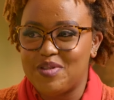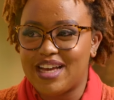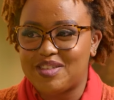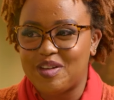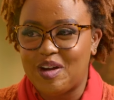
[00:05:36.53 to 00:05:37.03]
we
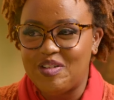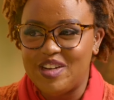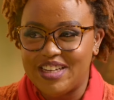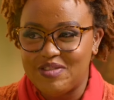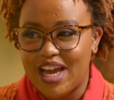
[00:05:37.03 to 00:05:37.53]
are sorry.
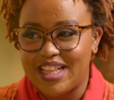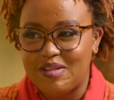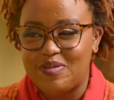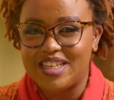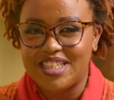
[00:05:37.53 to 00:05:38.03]
We are in
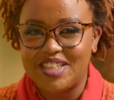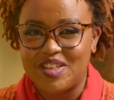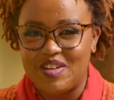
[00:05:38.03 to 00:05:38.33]
the present